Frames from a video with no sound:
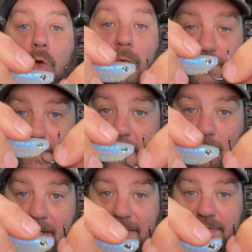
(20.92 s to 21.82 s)
With the nail
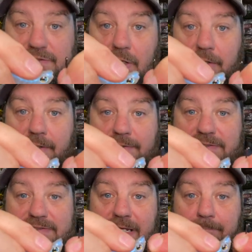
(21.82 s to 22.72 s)
weight inserted,
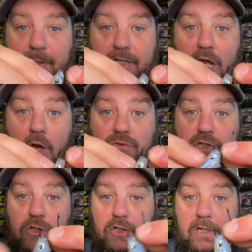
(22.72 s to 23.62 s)
simply nose
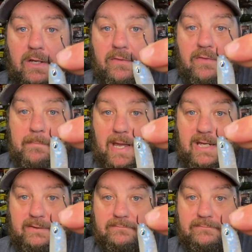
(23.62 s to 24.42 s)
hook the bait.